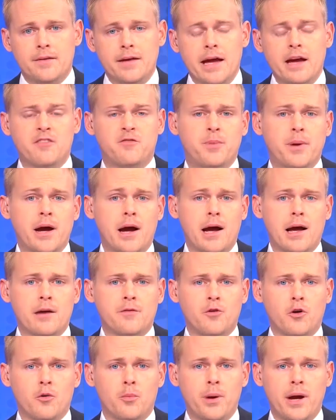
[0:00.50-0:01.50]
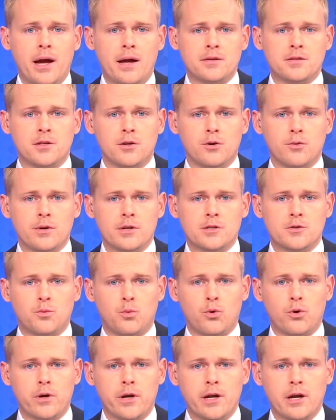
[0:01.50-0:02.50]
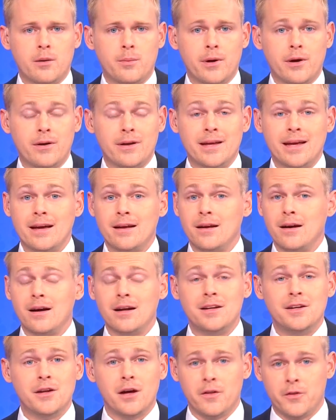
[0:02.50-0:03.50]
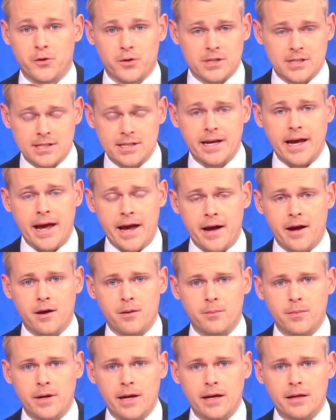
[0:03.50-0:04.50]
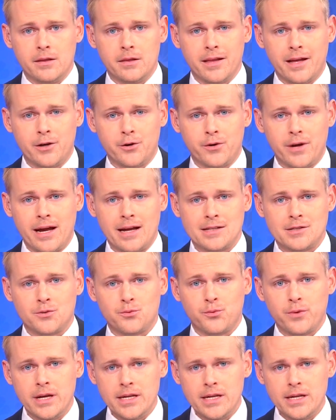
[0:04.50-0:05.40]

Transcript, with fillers: And the FBI of El Paso is warning about yet another scam. A letter has